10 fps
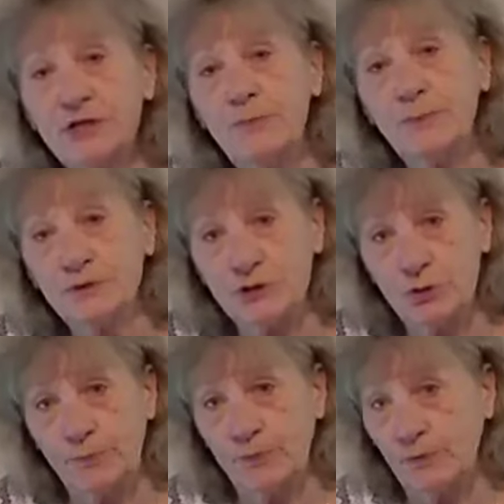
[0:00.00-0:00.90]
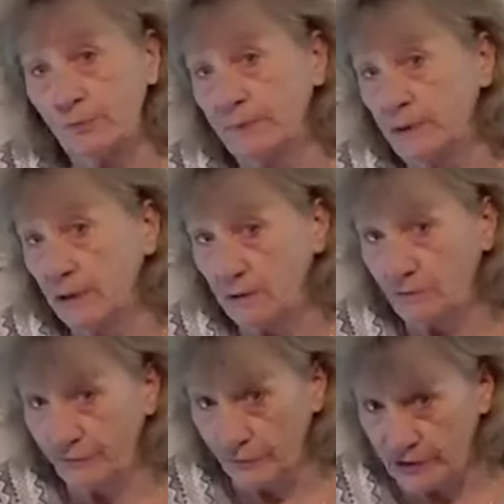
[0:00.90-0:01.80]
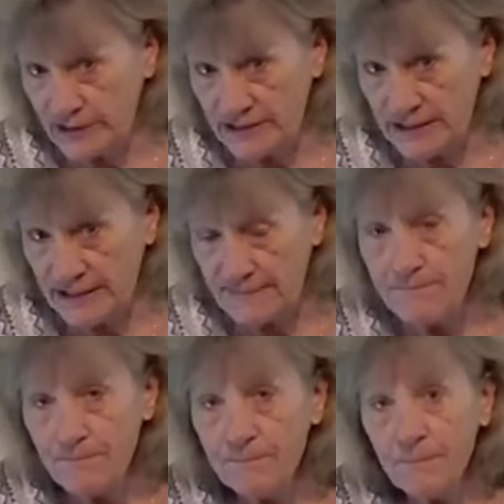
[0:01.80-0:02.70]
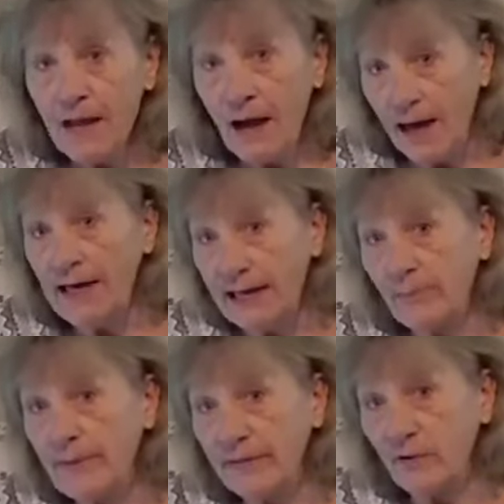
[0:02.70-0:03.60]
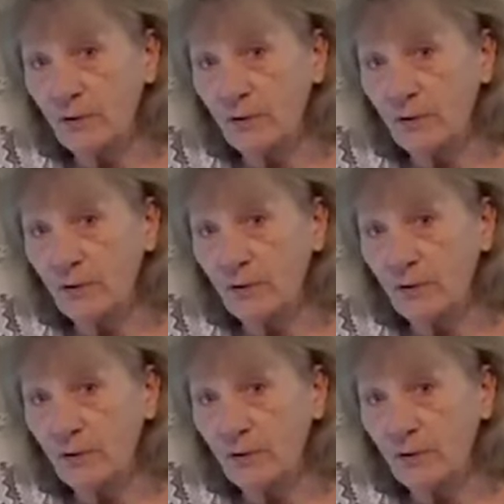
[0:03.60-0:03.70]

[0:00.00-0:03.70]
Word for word: super, super below freezing, I let them in the